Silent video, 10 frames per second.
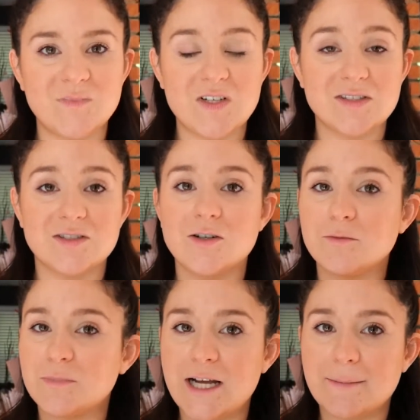salt
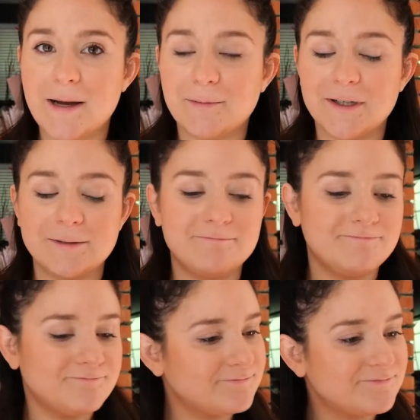and black pepper,
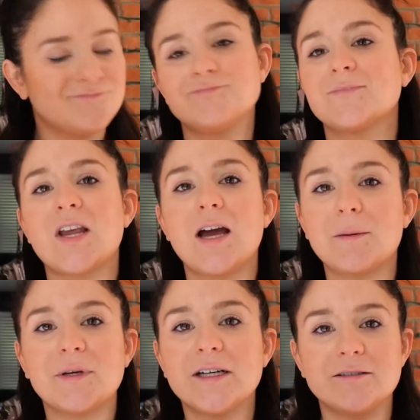
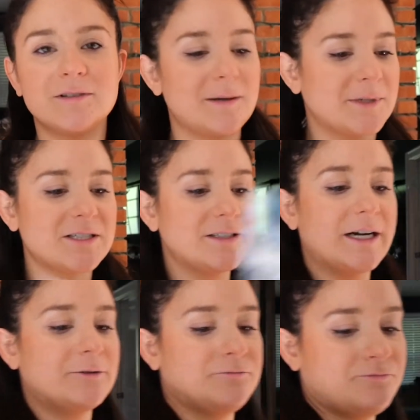I'm good. I'm good to go.